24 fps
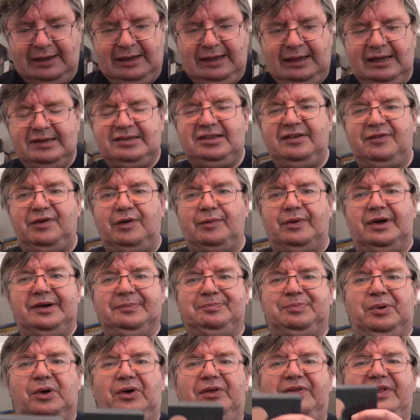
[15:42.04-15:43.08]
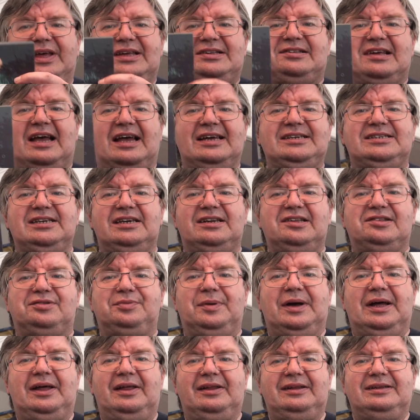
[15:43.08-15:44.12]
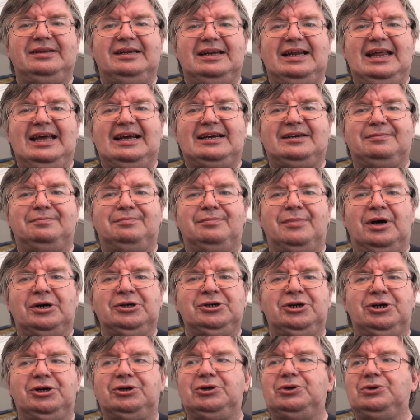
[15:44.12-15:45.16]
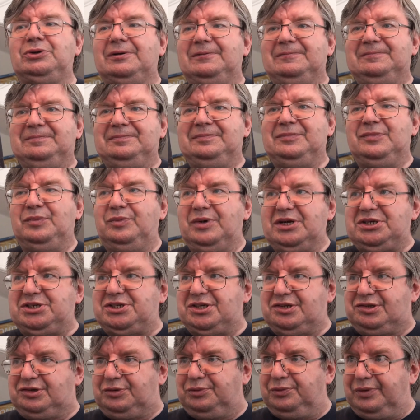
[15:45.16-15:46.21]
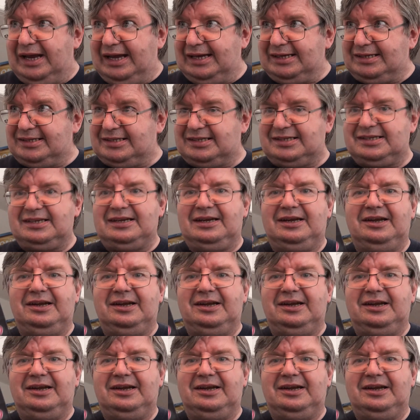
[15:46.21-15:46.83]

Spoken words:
Yes, everyone, bought this. I did as well. Lake Mungo, which is great.